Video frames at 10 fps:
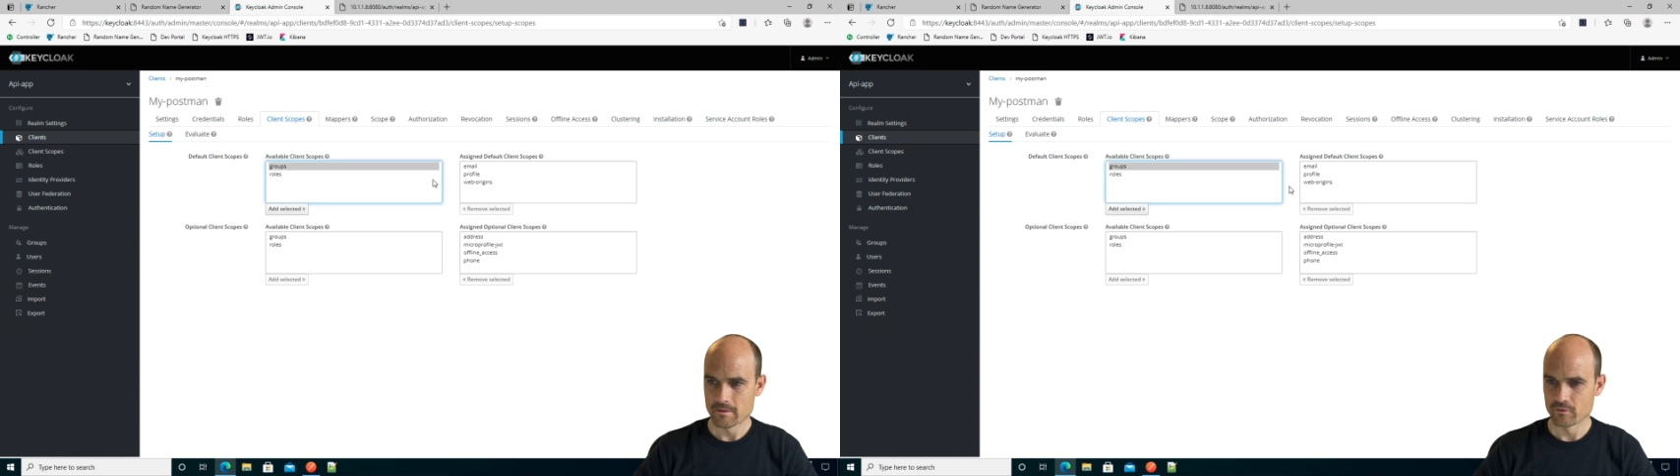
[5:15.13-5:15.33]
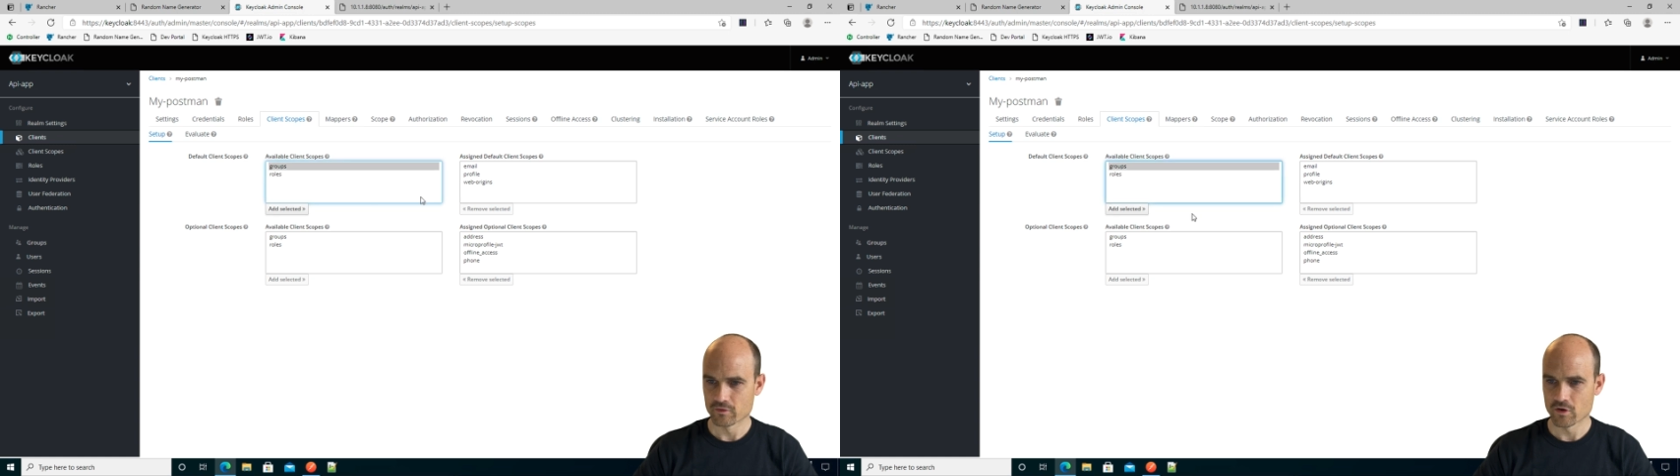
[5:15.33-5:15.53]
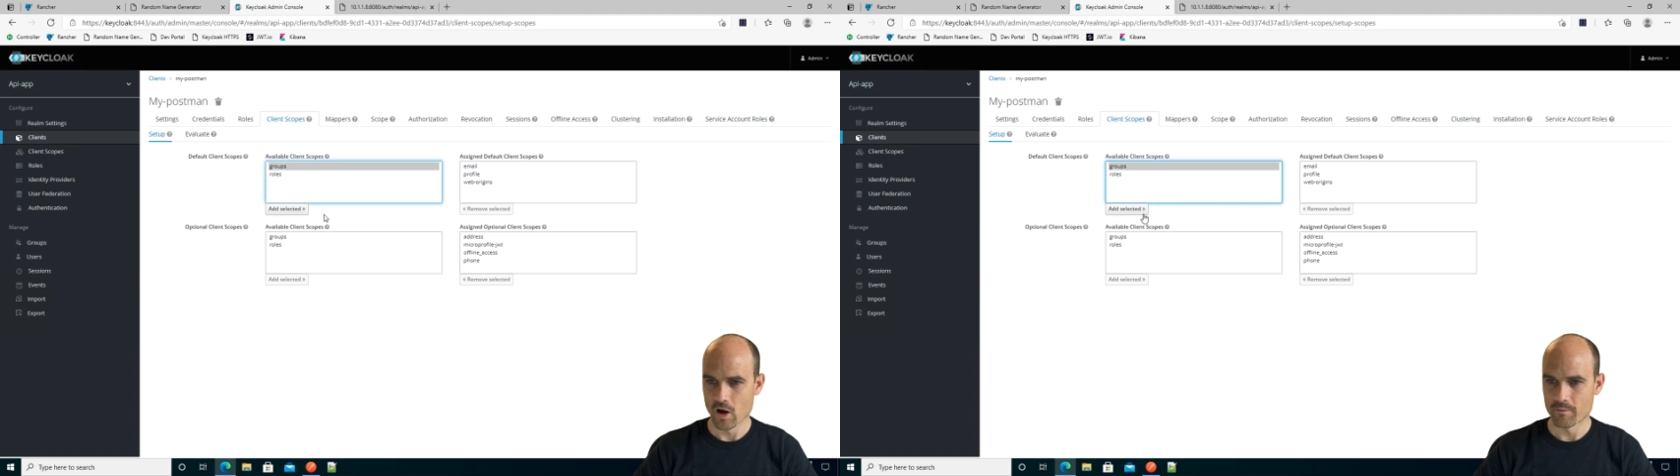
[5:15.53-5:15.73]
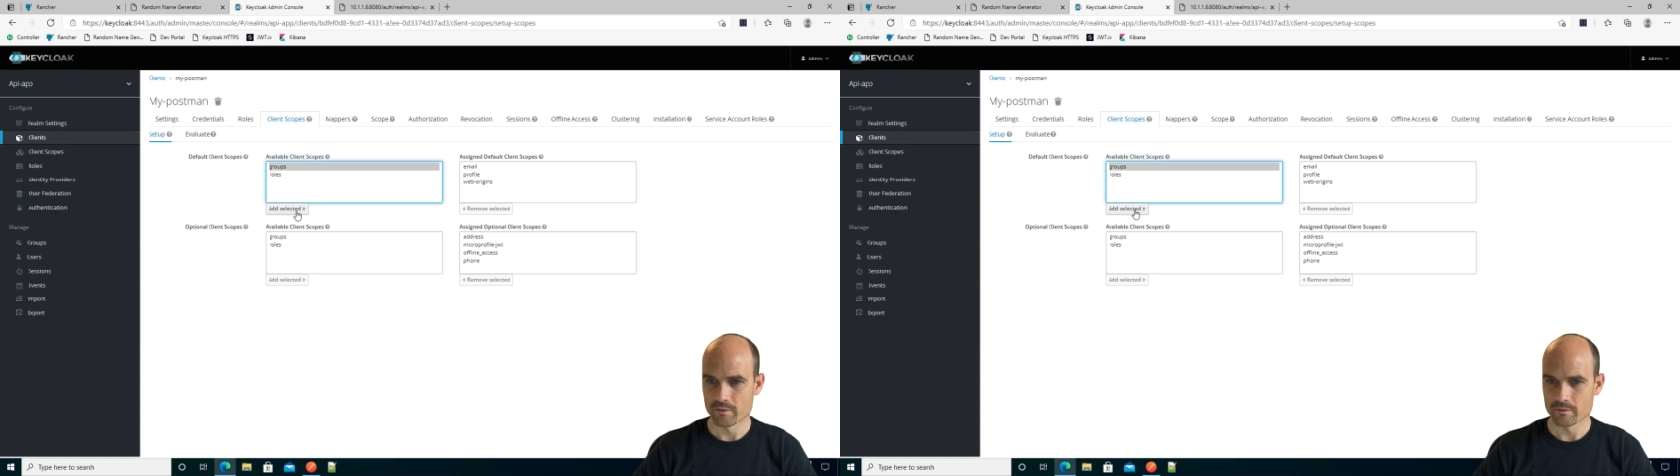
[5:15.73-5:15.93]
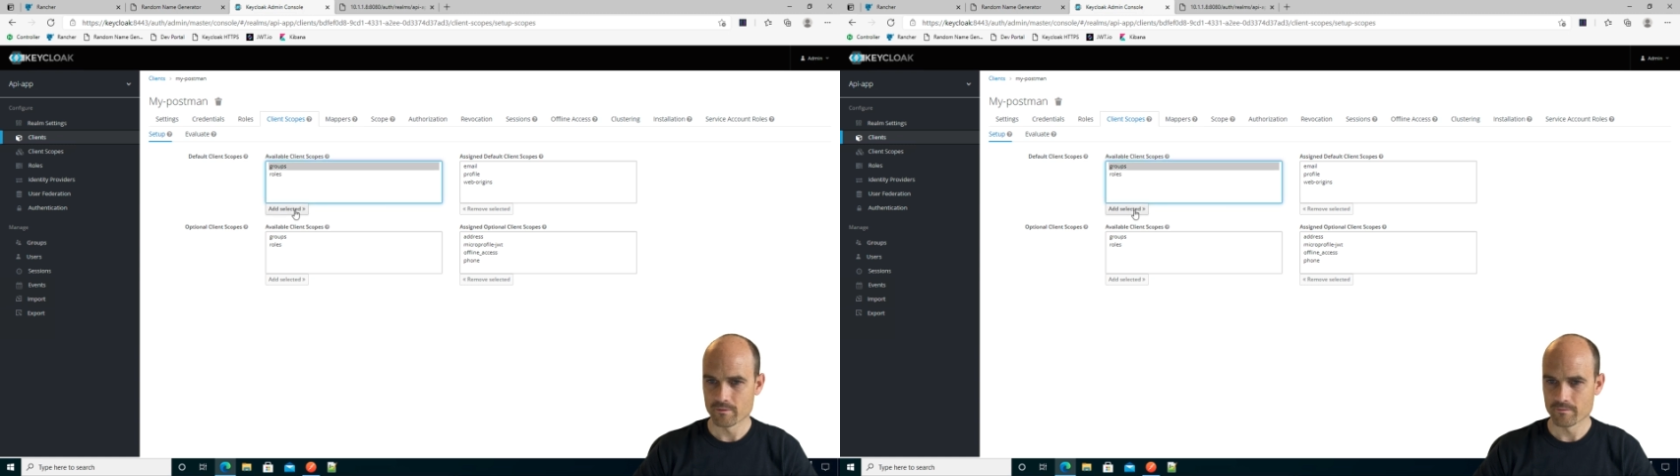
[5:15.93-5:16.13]
the scope
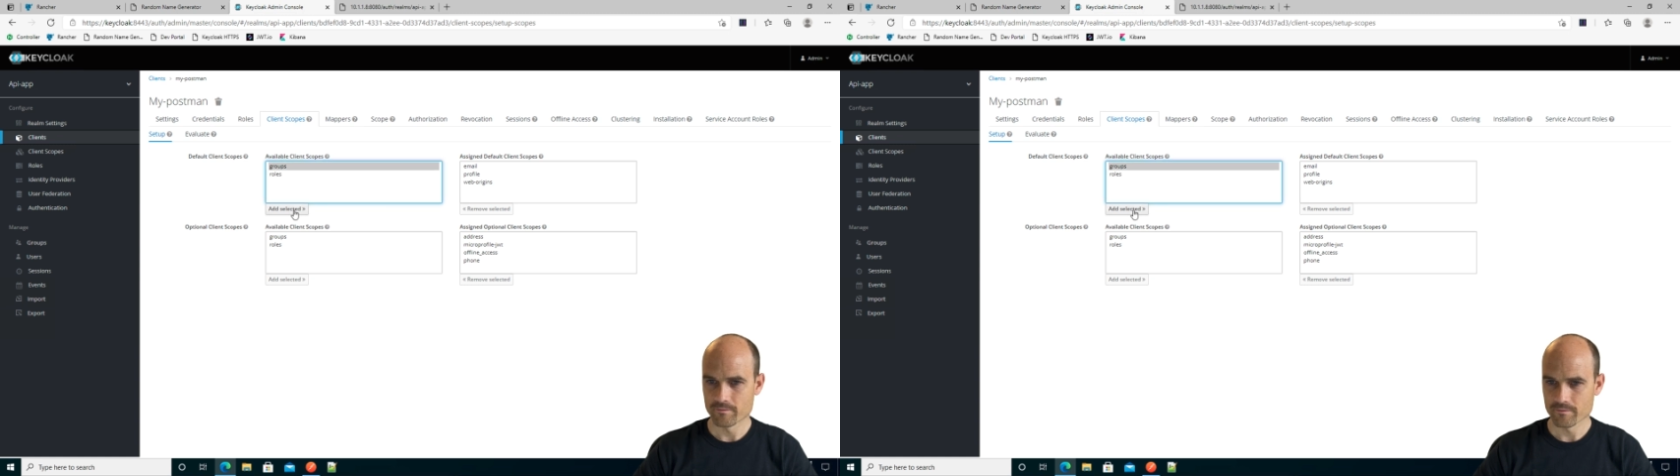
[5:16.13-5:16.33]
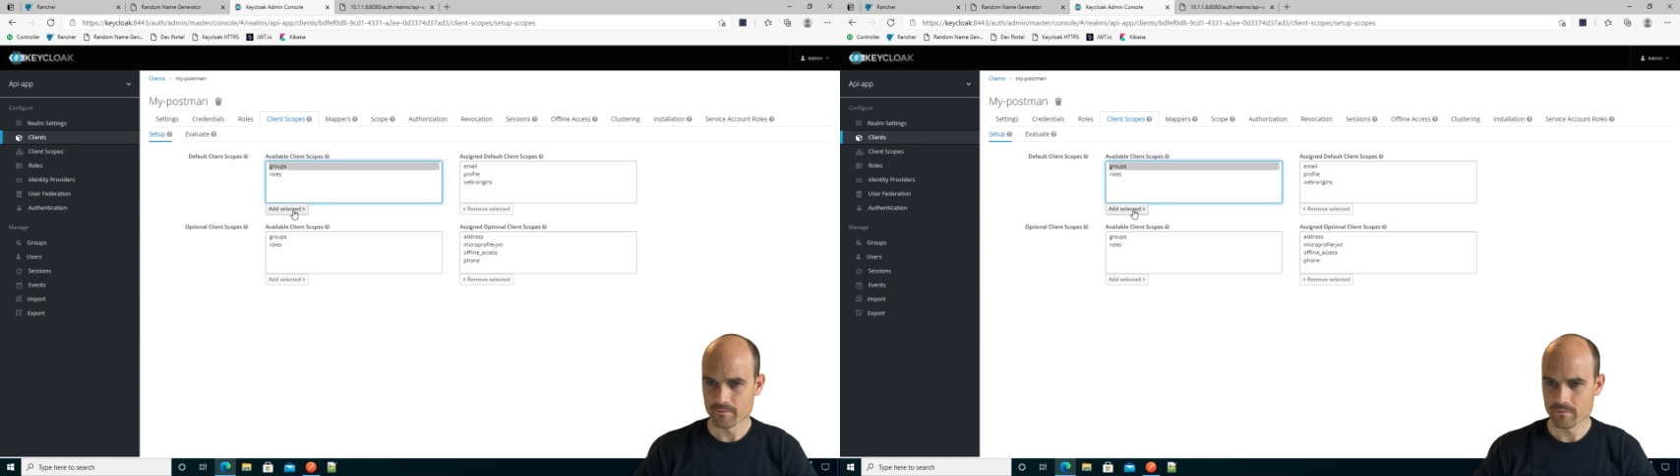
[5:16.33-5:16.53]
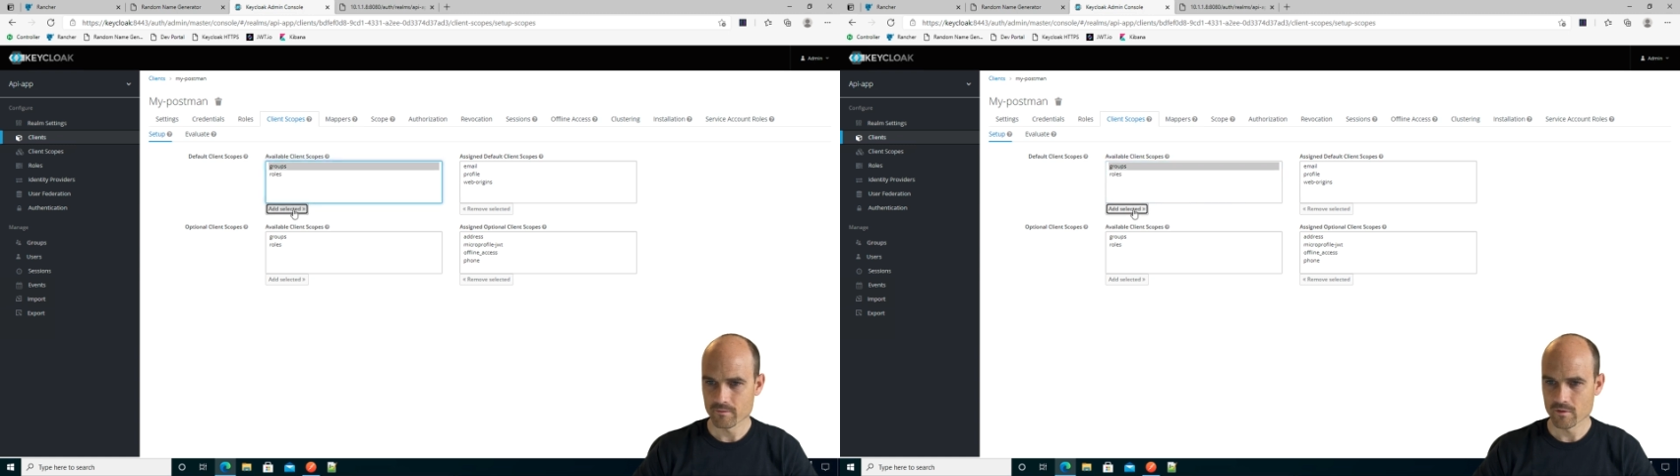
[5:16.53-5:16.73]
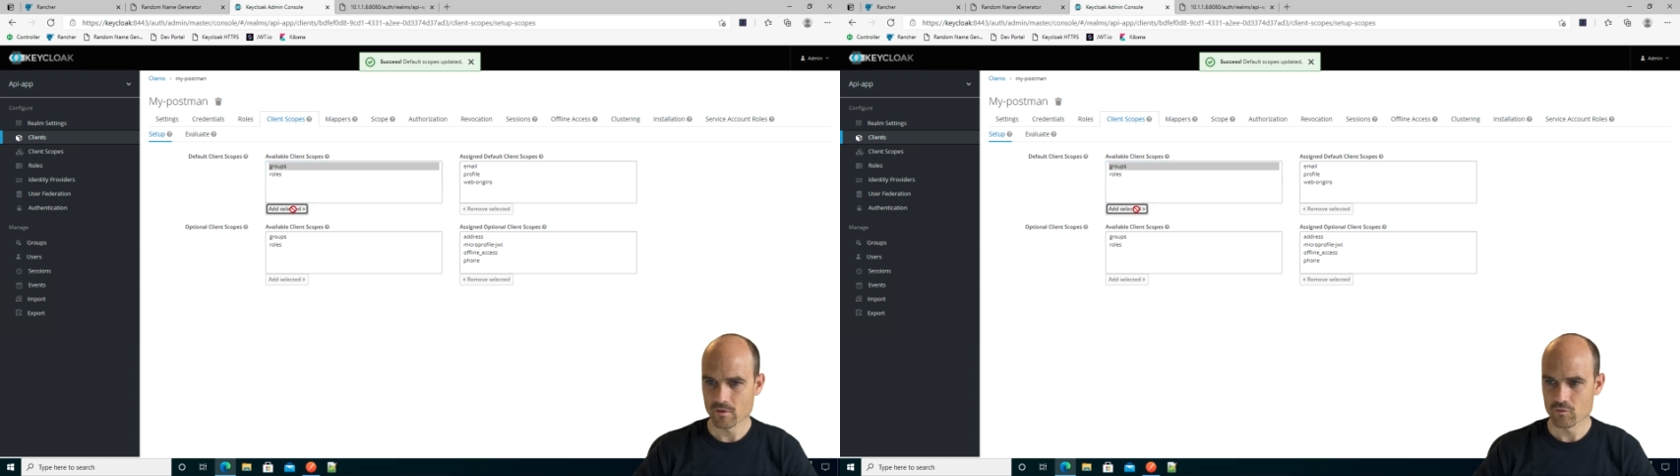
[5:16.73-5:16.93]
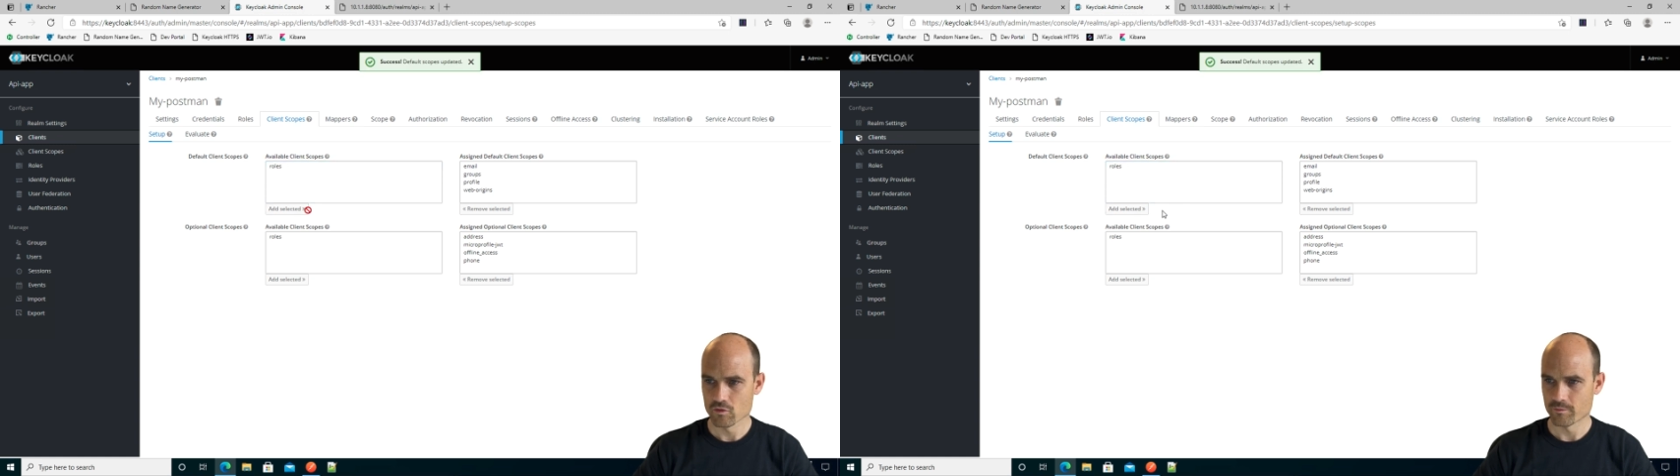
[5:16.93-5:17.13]

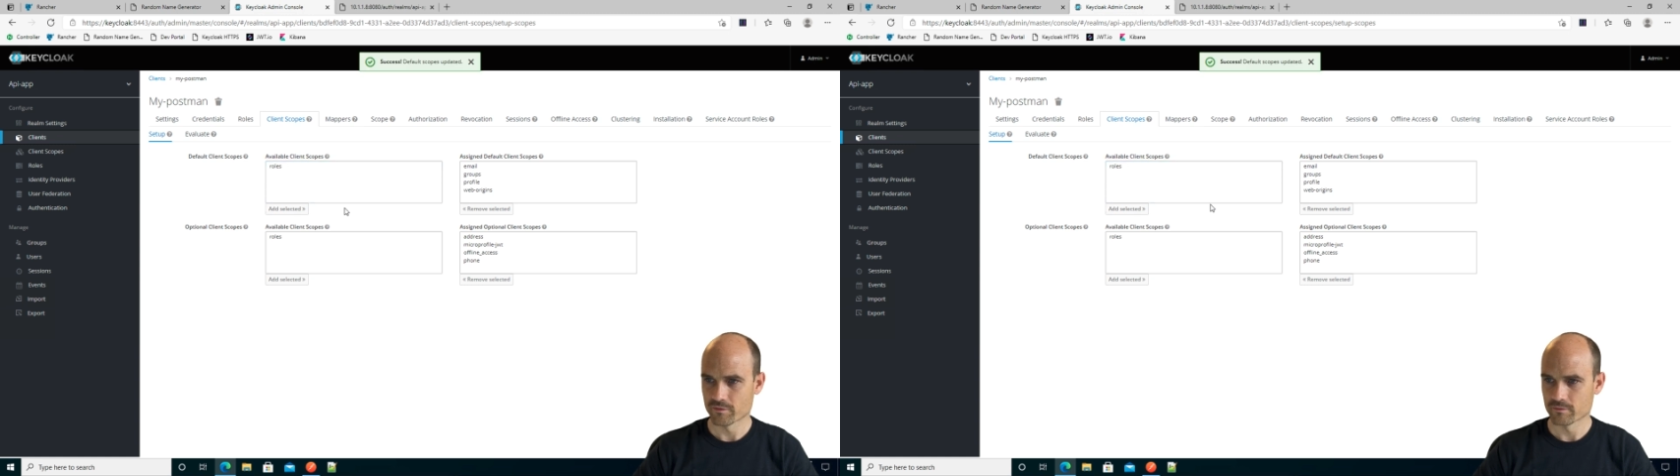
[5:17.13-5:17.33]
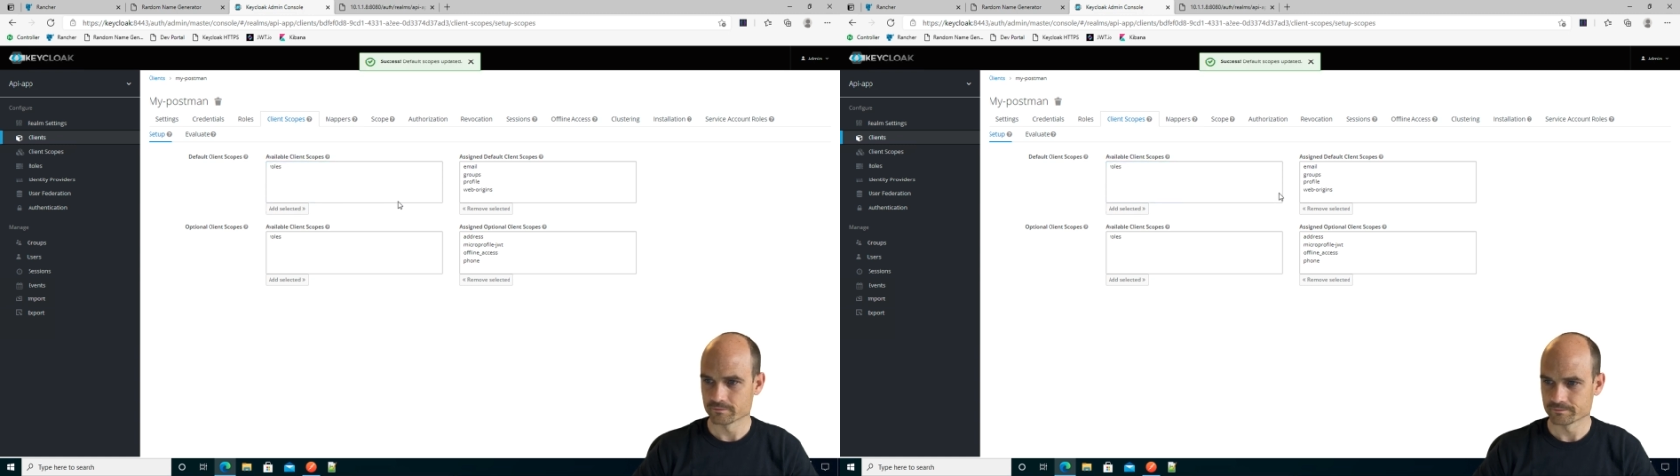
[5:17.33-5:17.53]
groups.